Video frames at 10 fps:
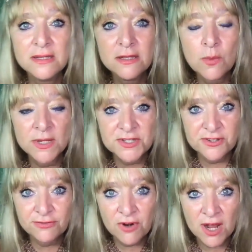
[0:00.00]
the ones
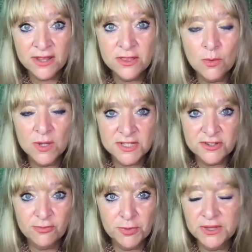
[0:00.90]
who've run, the ones
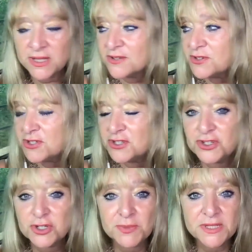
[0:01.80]
who've put those
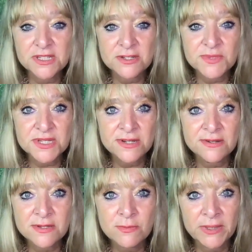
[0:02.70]
stupid
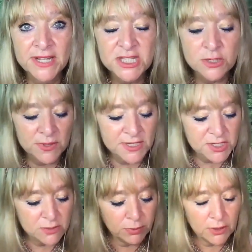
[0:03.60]
tombstones in place, the ones
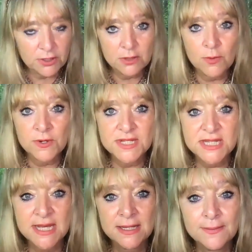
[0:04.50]
who block the
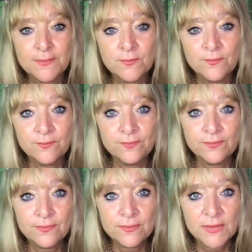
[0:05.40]
water.
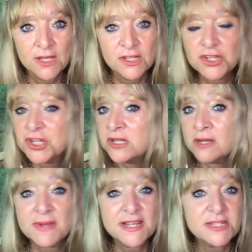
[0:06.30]
You shouldn't
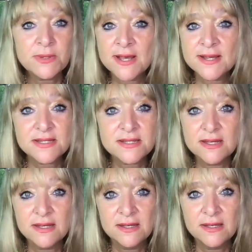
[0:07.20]
have messed with us.
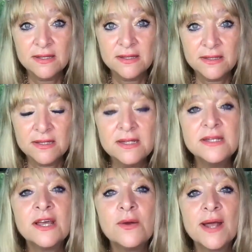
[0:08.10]
You
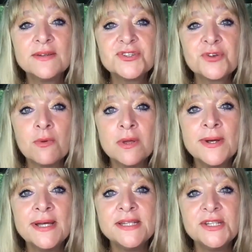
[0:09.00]
didn't know how strong we
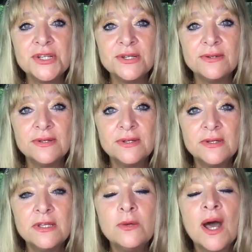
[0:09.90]
were, did you?
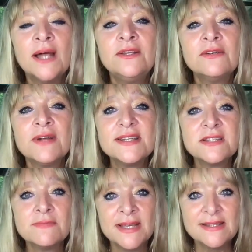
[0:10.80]
You
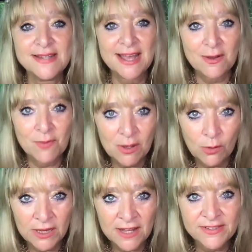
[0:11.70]
underestimated how we
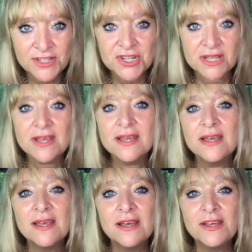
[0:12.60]
all love each other.
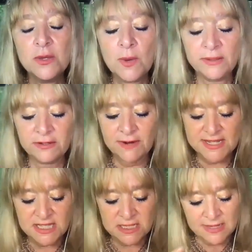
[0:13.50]
You
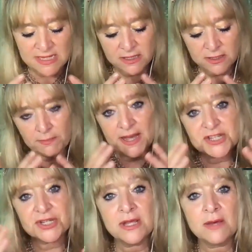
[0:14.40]
underestimated the
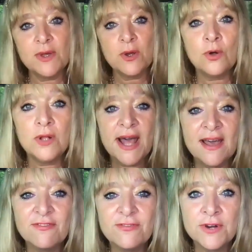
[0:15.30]
compassion that we all
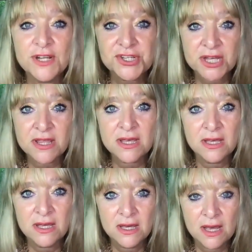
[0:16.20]
have for each other.
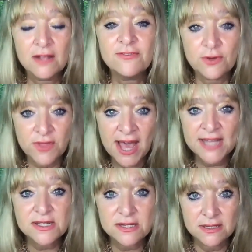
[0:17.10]
And for that,
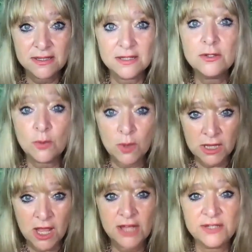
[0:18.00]
you will
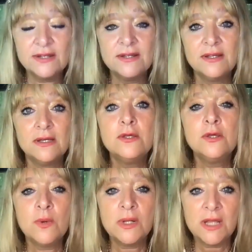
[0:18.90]
learn.
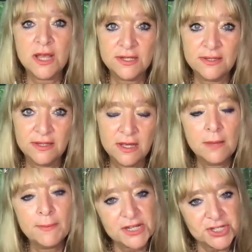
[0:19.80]
You will learn.
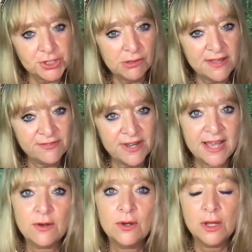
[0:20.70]
Best you leave
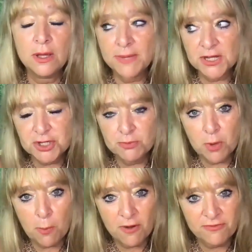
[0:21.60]
now. Best you
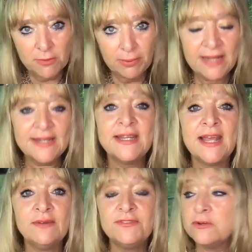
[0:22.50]
pop off the planet
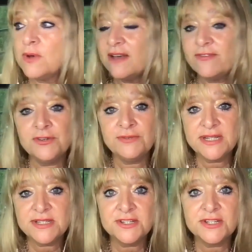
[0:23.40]
now and do whatever you
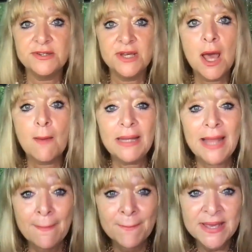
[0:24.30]
need to do.
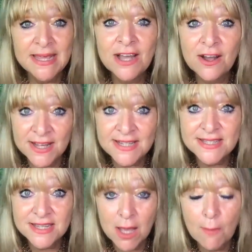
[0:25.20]
Plan B,
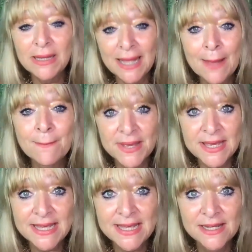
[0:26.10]
guys. Plan
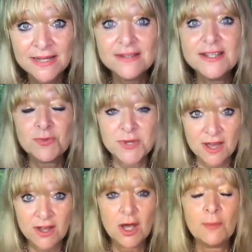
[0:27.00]
B. Because we
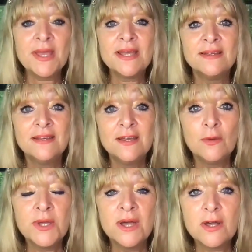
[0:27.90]
are coming.
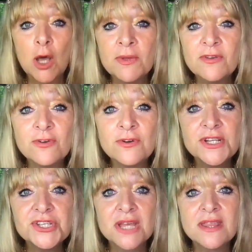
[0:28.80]
We are coming for
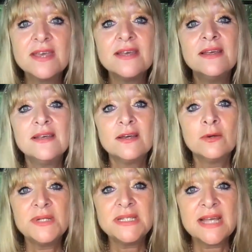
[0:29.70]
each other,
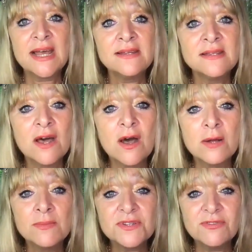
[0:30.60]
and we stand in the
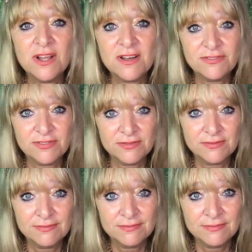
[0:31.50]
arms of love.
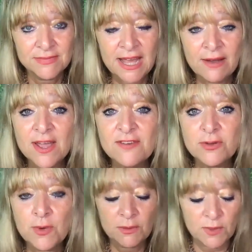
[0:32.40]
Now,
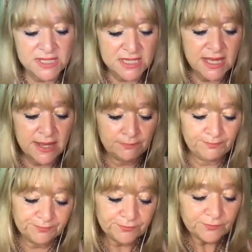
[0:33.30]
everyone, once again,